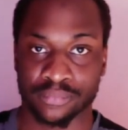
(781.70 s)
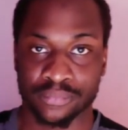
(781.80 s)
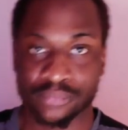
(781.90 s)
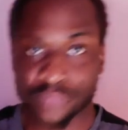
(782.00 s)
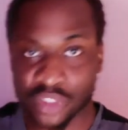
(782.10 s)

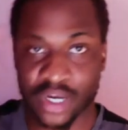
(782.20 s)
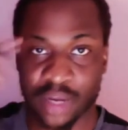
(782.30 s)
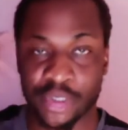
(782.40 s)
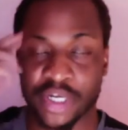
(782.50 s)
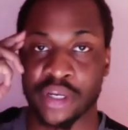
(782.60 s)
It's what
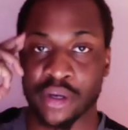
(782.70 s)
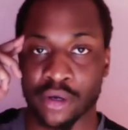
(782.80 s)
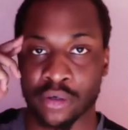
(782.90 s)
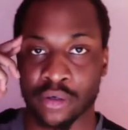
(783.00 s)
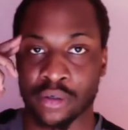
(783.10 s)
I put in
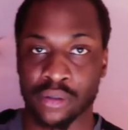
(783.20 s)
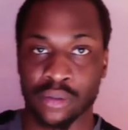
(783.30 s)
here.